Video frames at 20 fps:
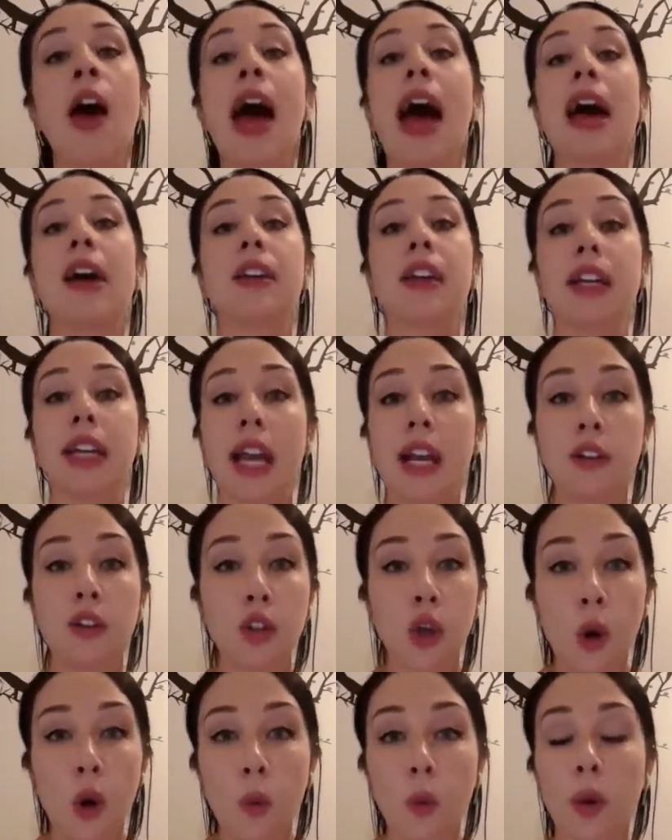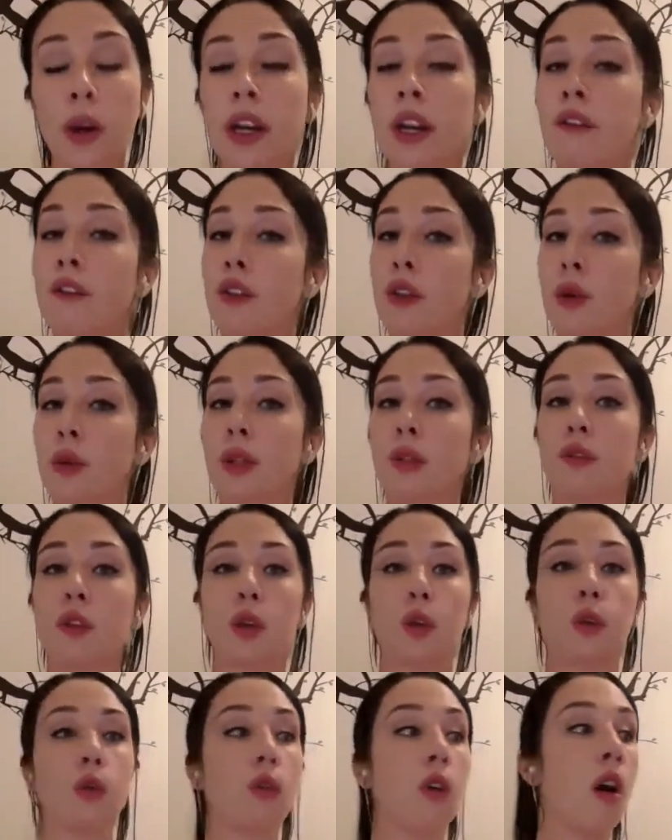And again, don't worry, for those of
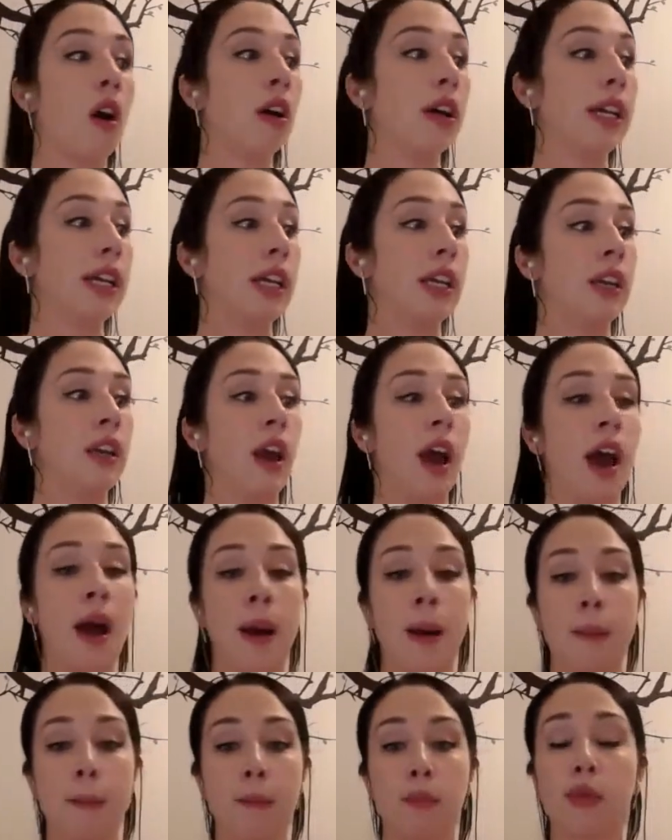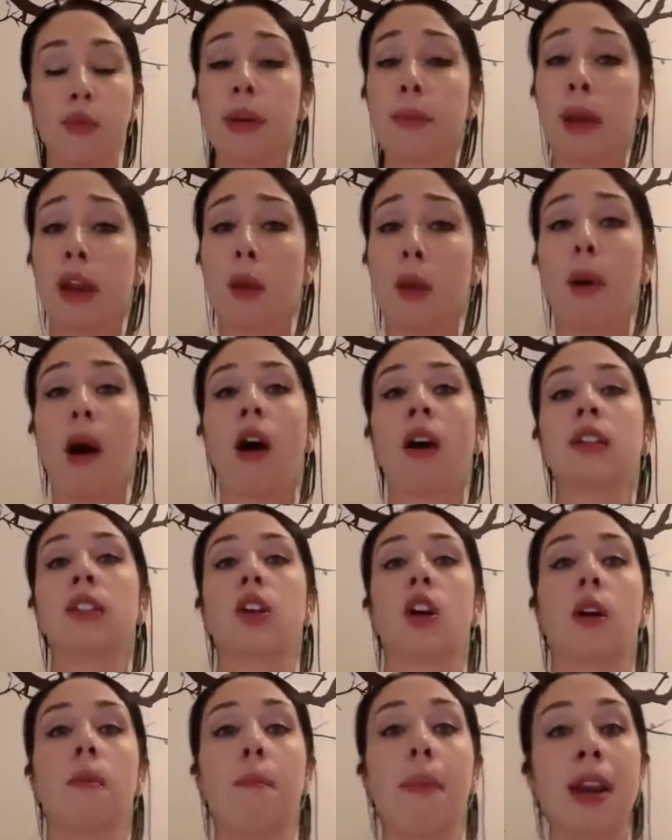you who are in premenopause
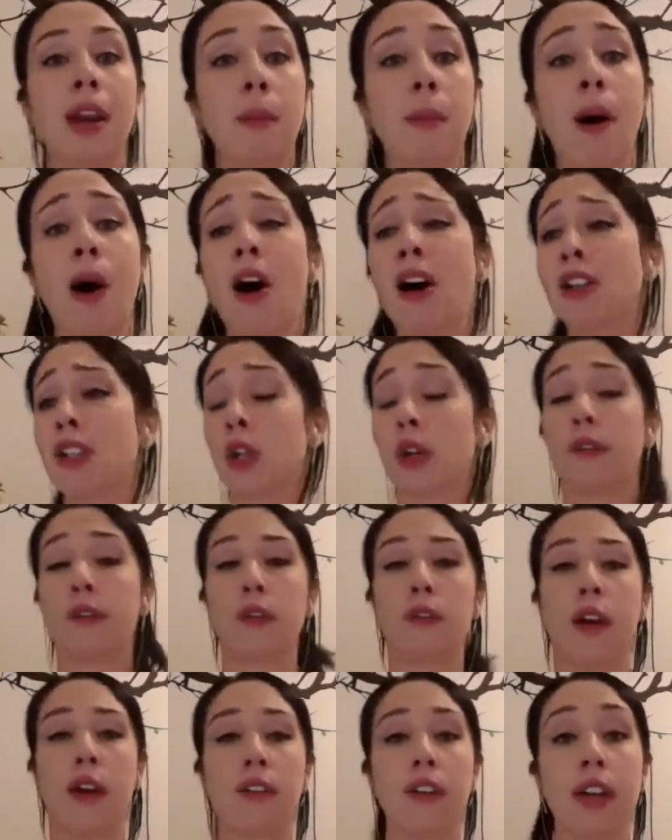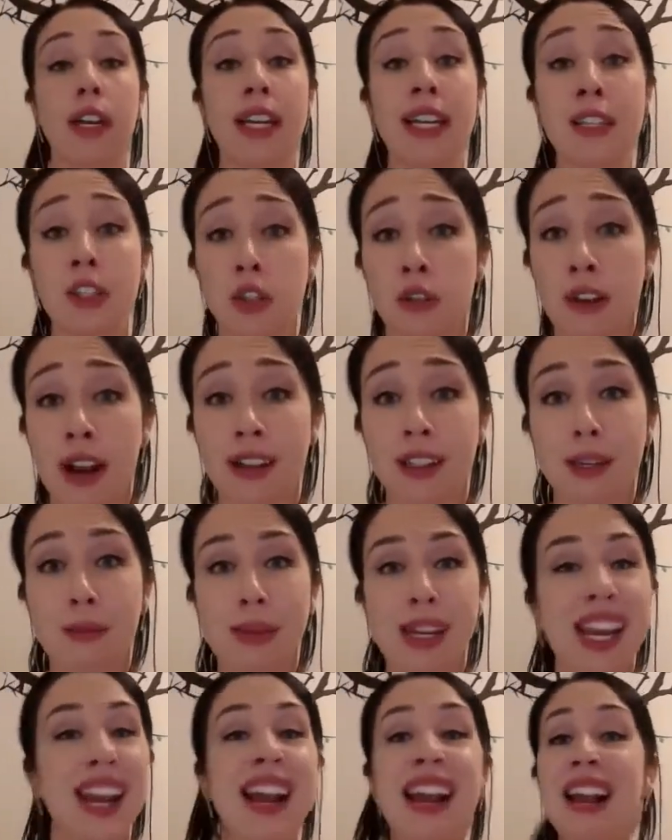or menopause, or if you've had a
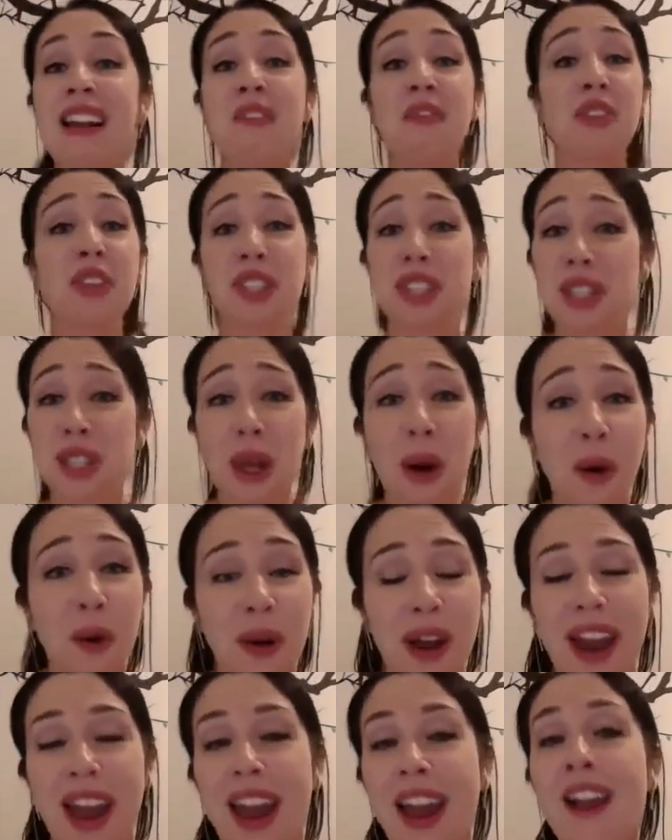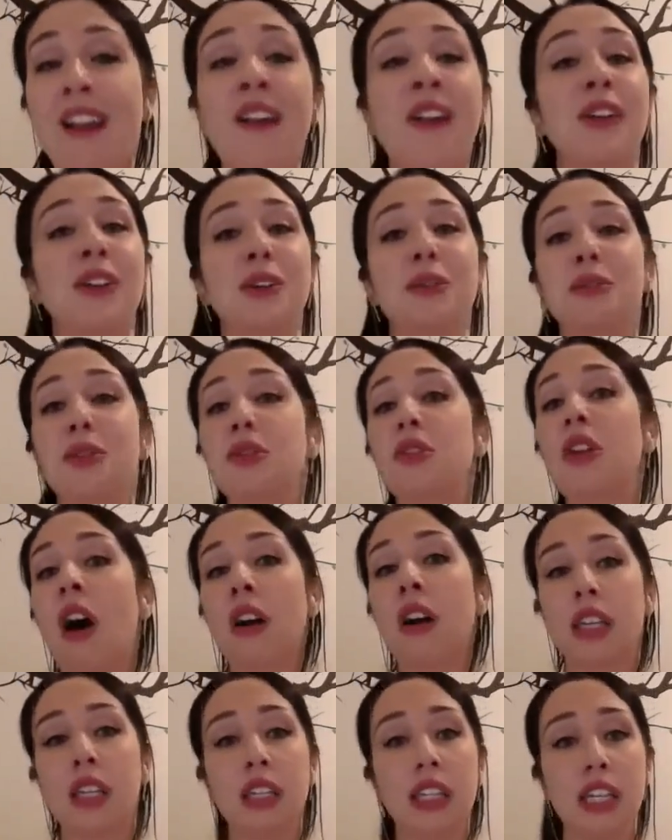hysterectomy, this is okay. You do
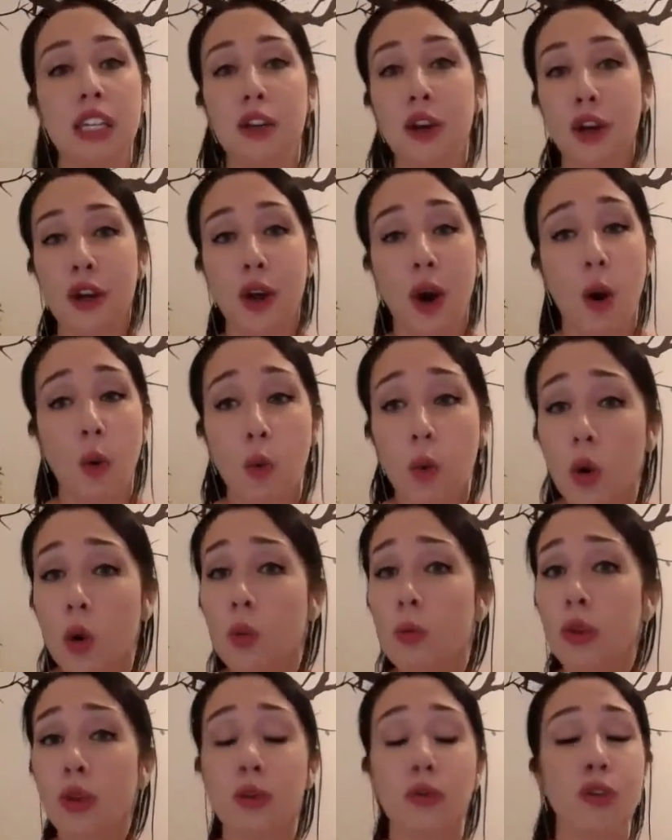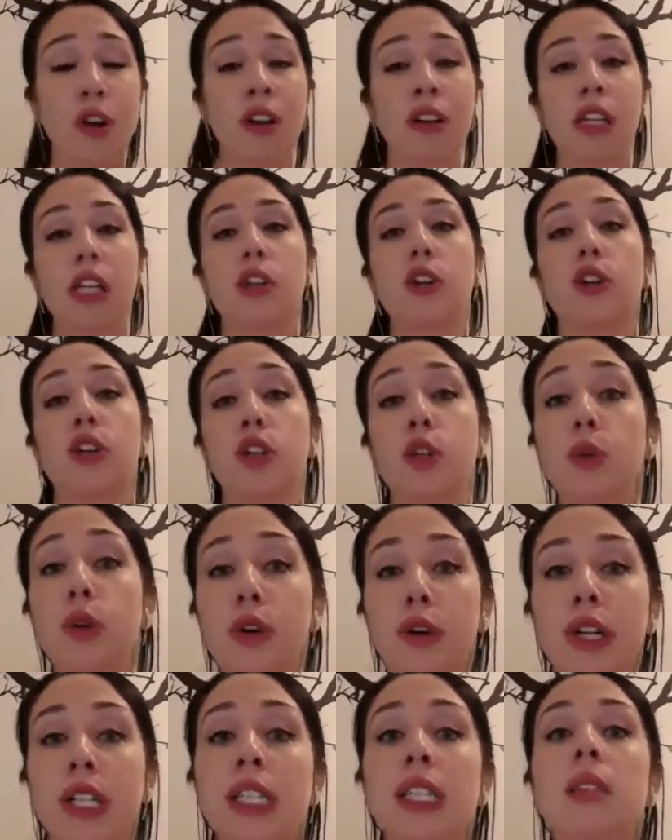not need a womb, you do not need a
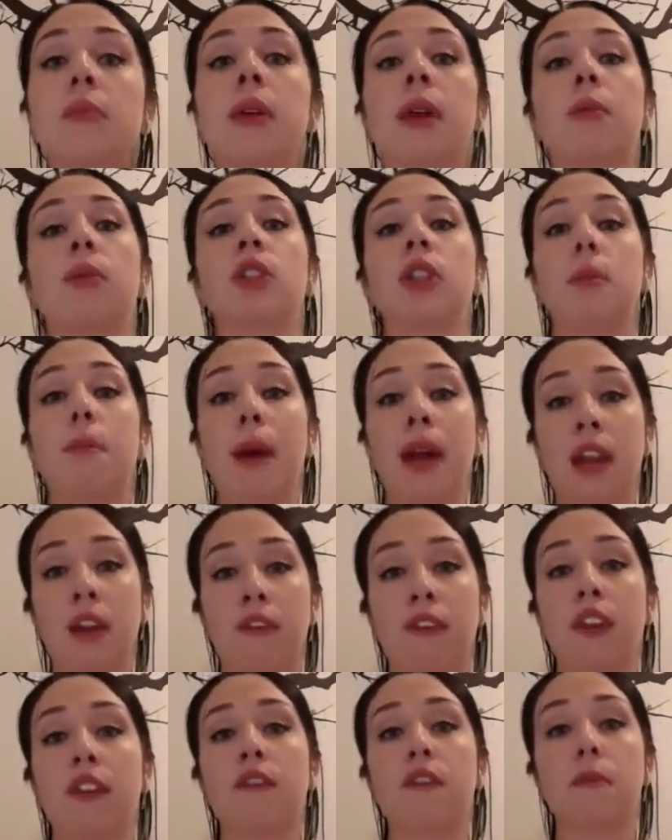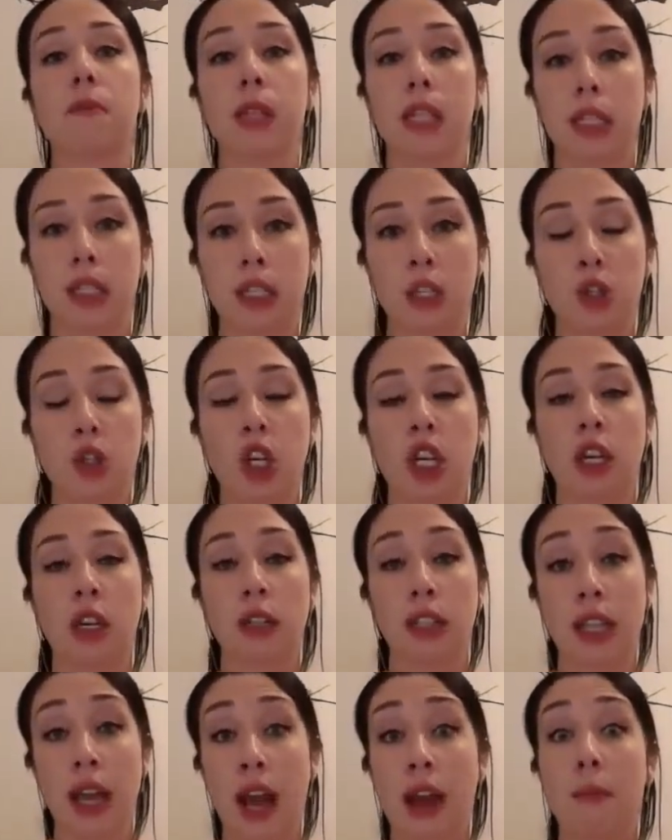uterus to be able to benefit from these
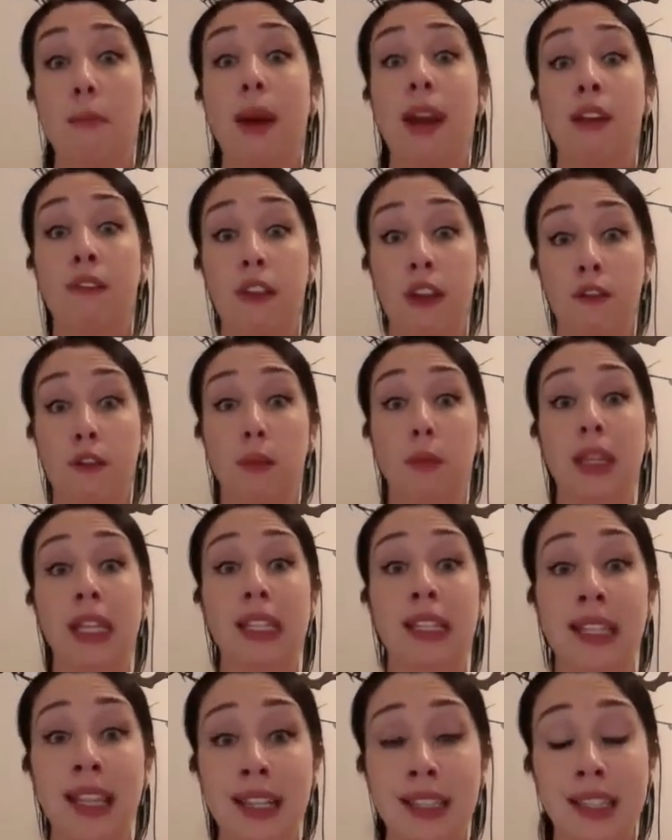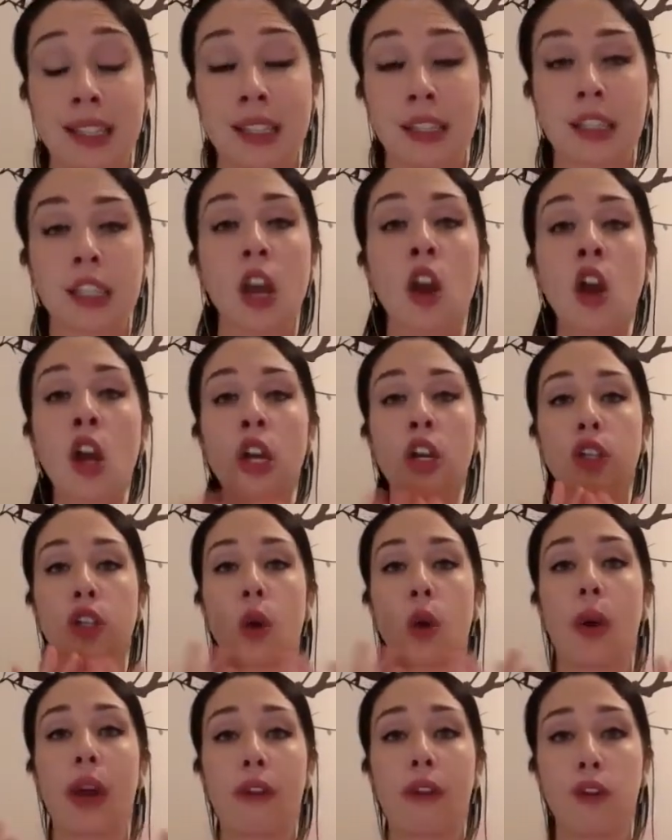teachings and benefit from these lessons.
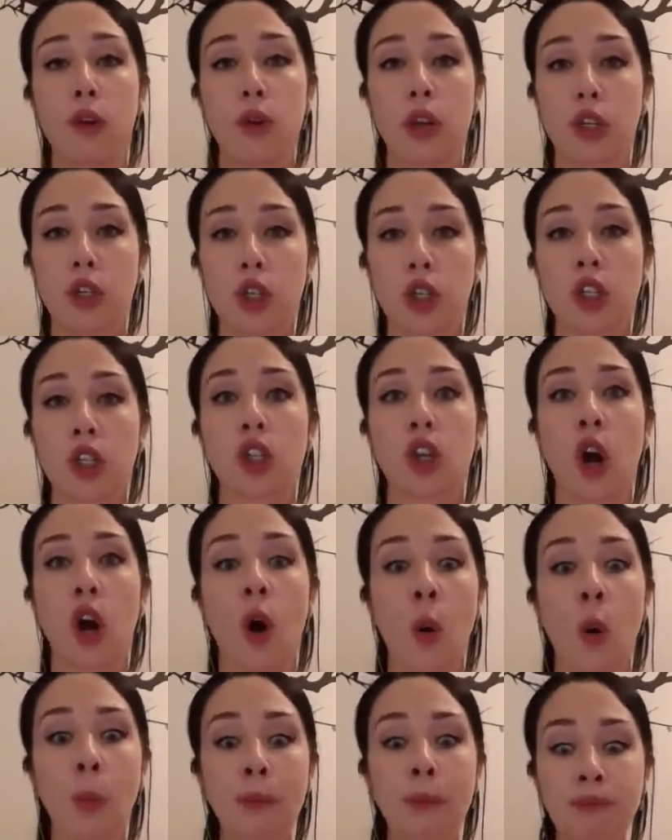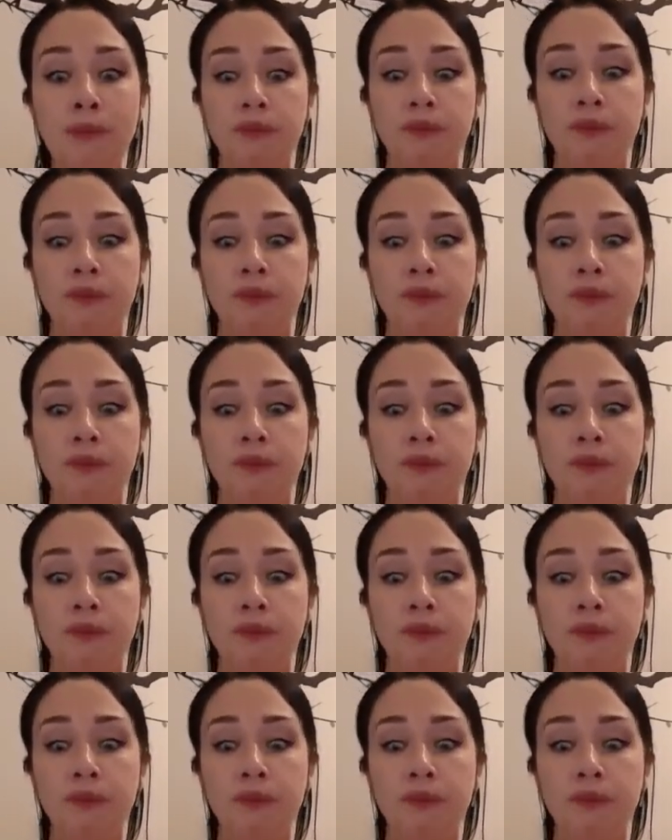So if you can just go